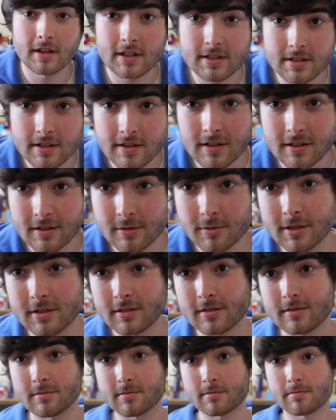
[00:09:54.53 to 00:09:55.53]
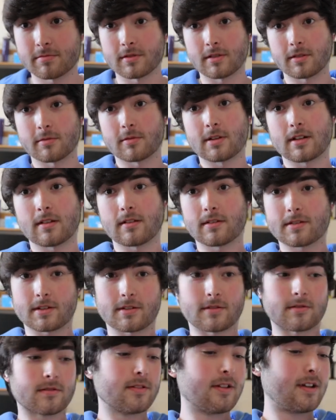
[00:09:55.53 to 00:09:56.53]
I actually think it went really well,
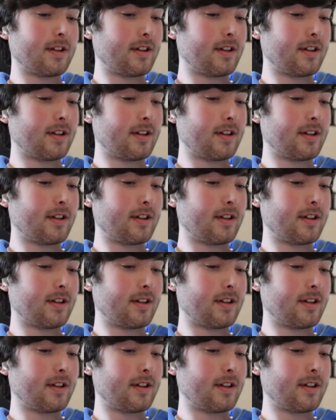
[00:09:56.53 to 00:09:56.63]
so